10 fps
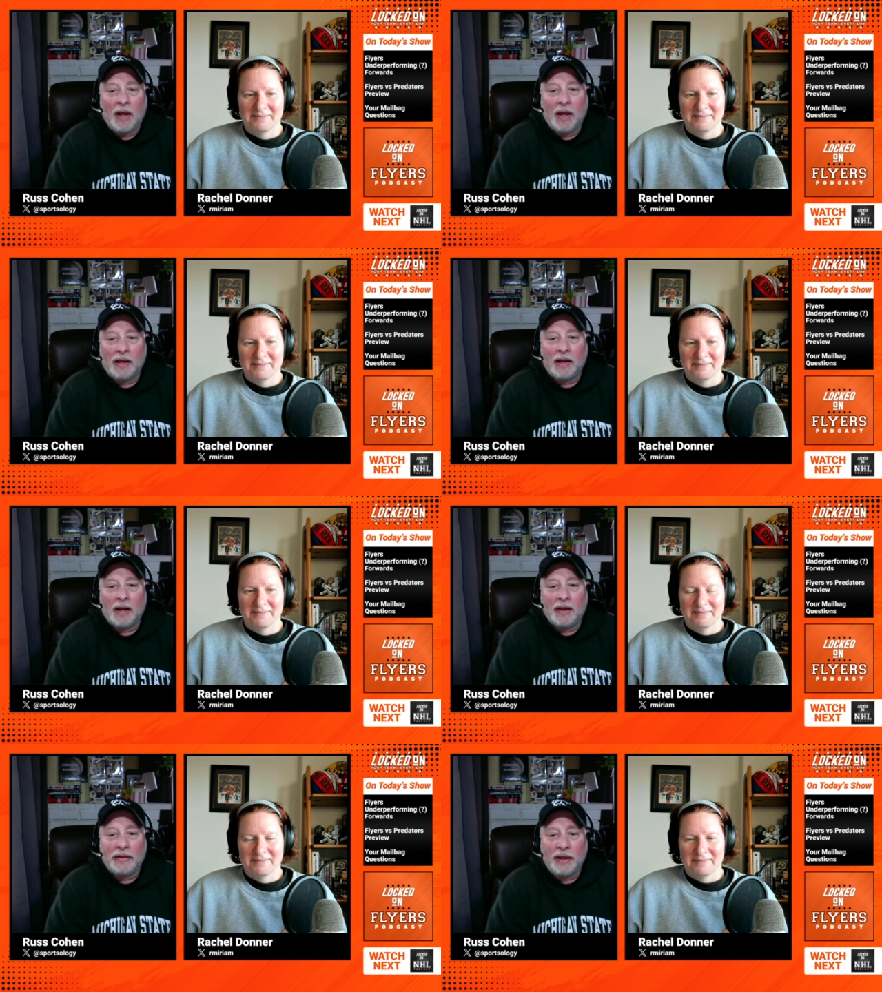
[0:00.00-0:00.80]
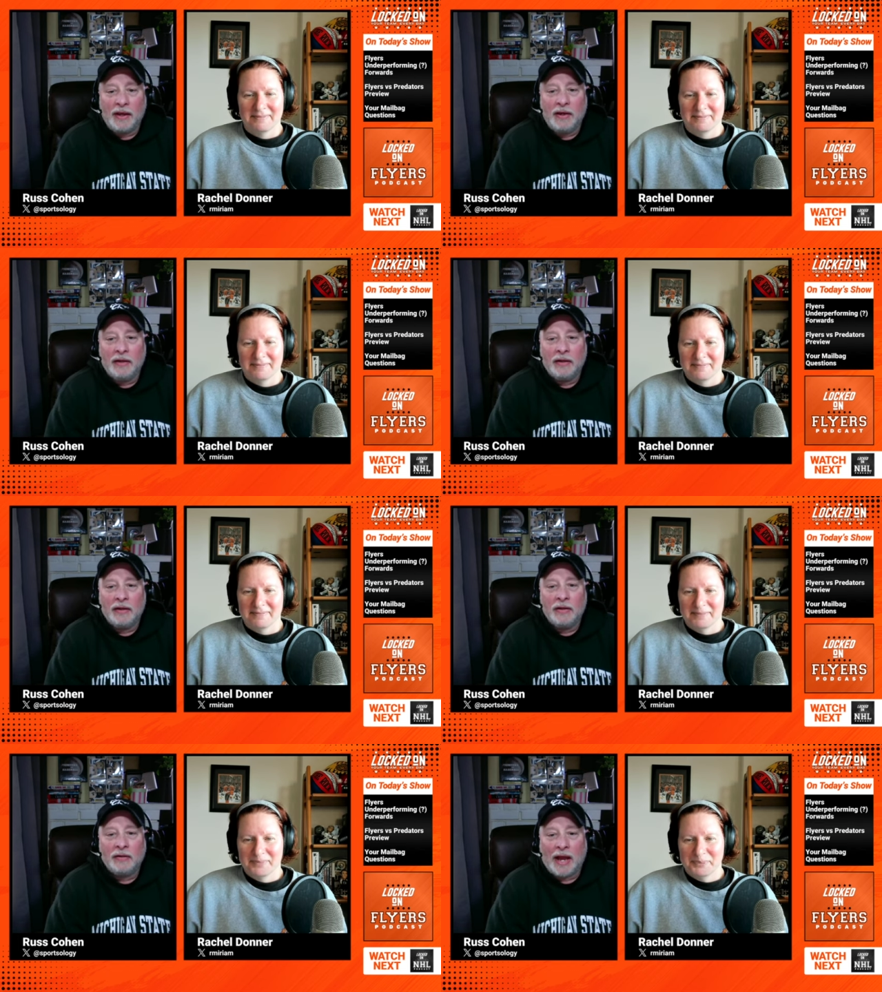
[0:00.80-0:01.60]
Speaker 1: And I think
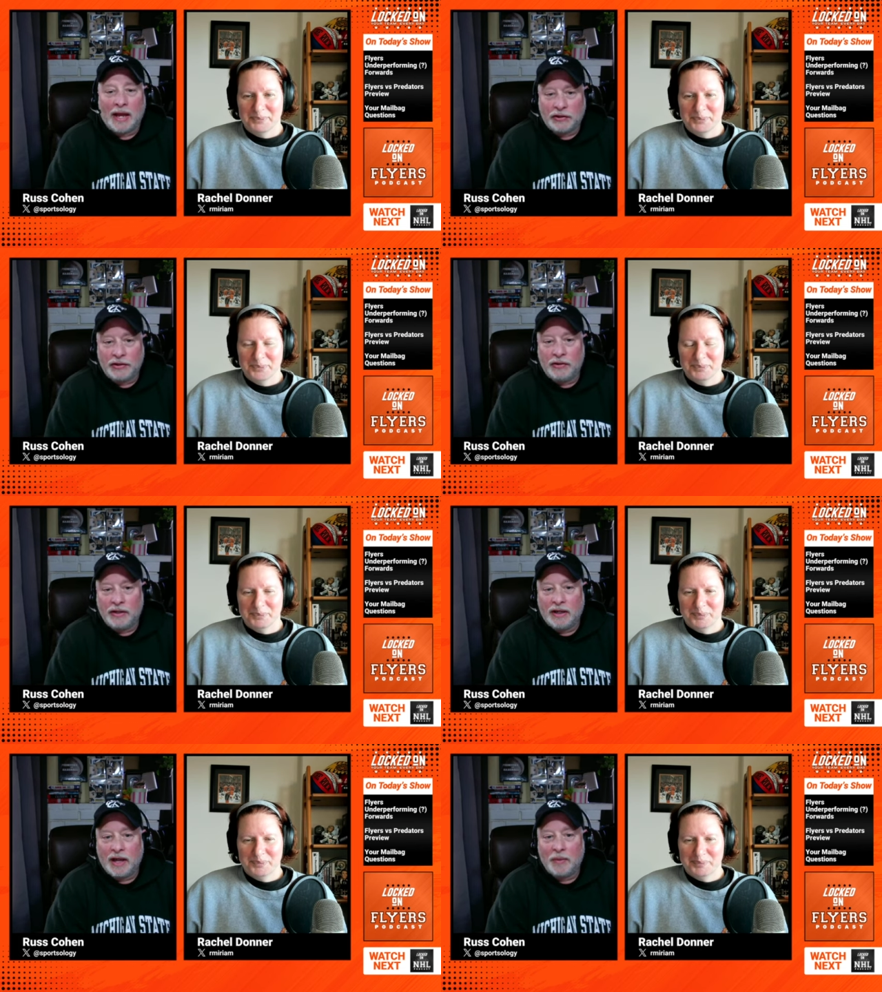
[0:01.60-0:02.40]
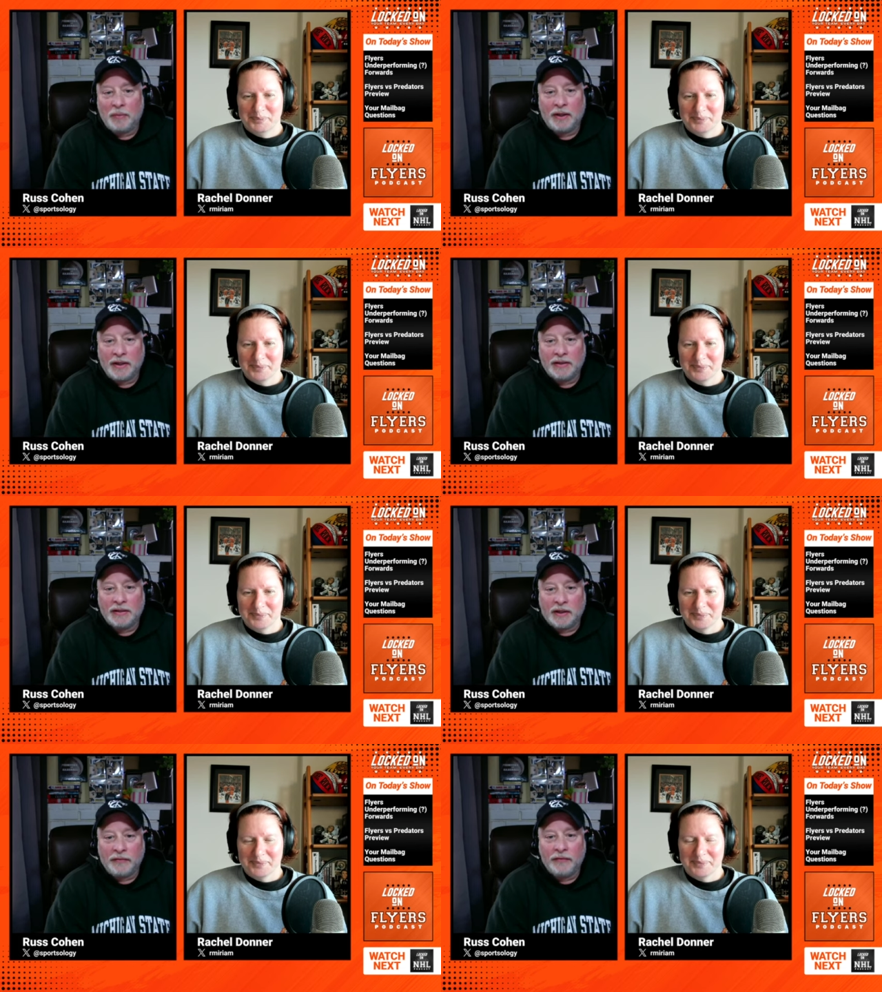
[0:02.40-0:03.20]
last year he kind of played it
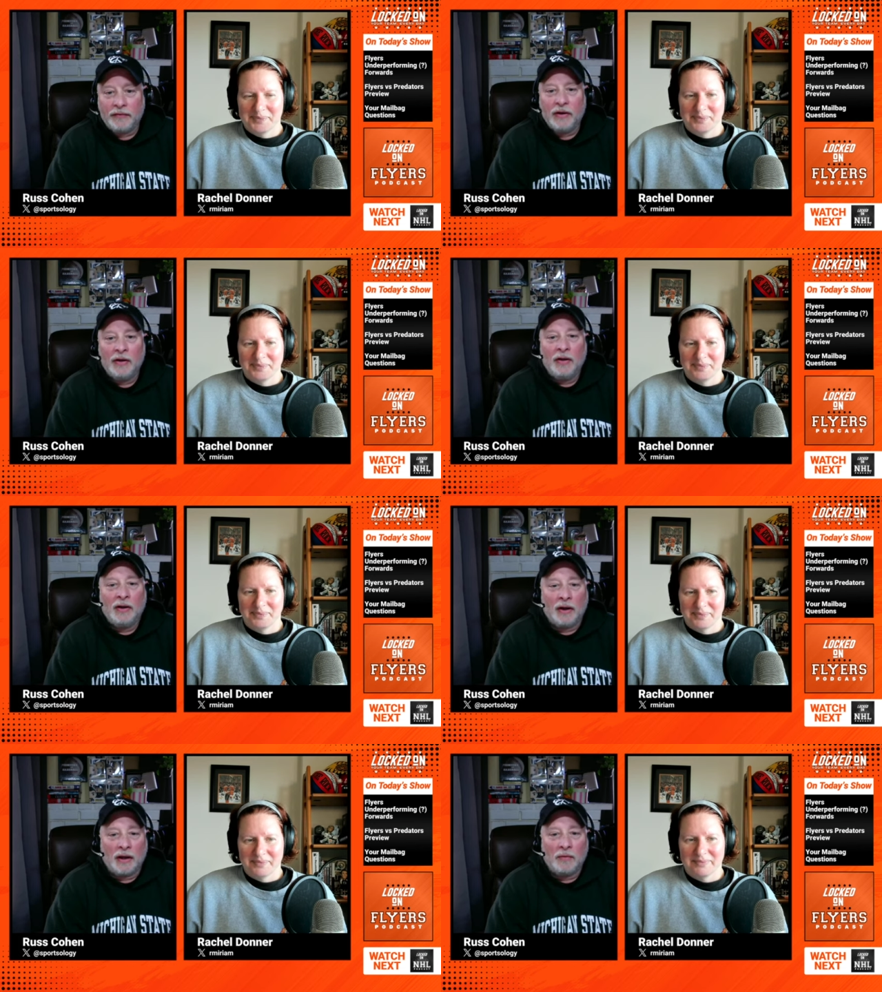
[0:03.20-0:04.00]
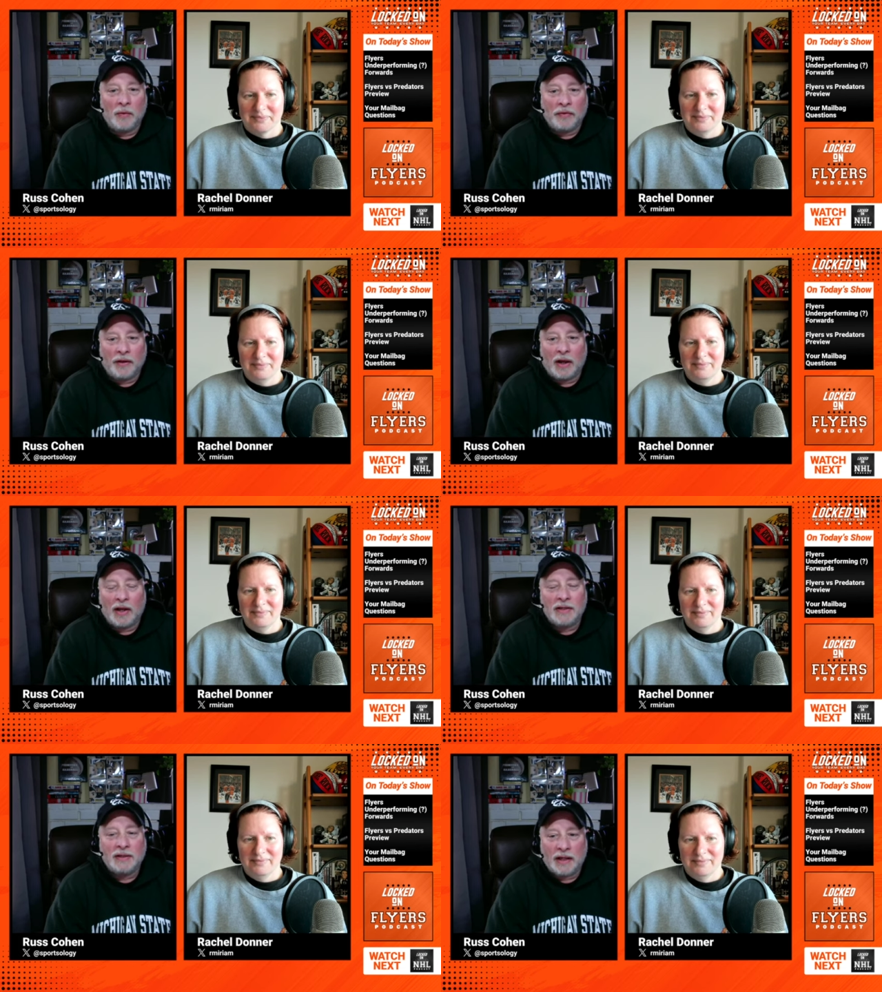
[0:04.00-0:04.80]
tough uh, with
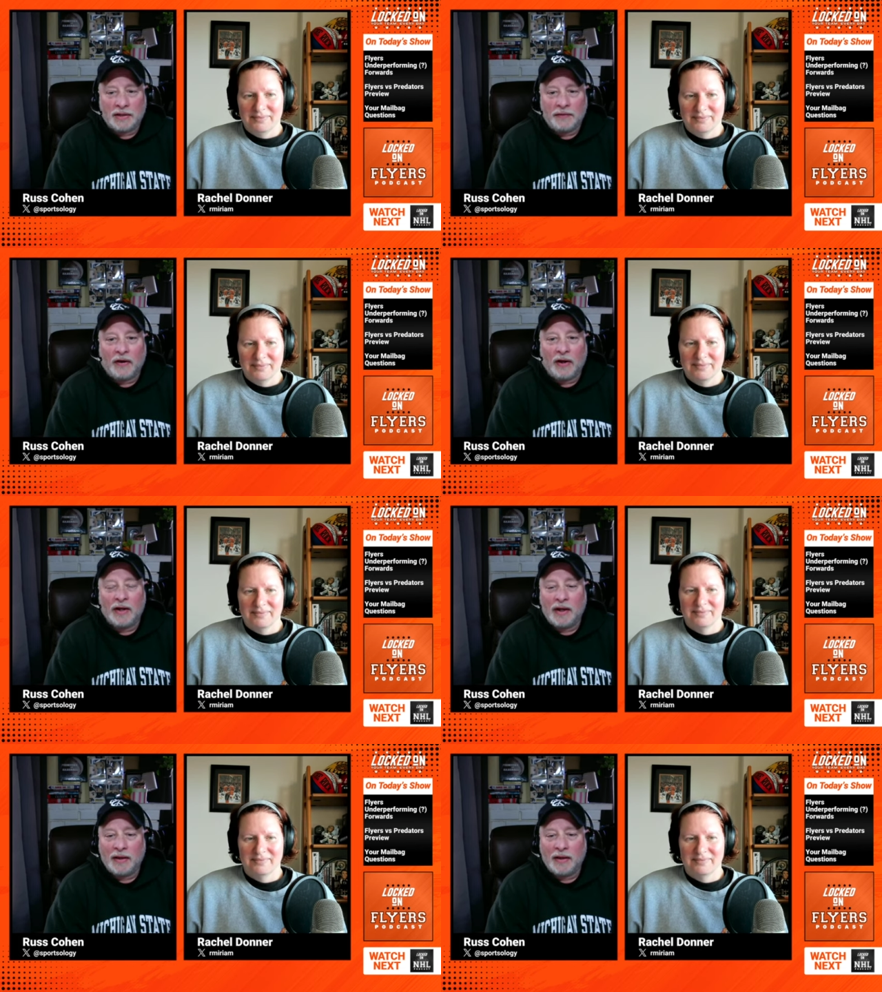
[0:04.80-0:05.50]
guys, and that's fine.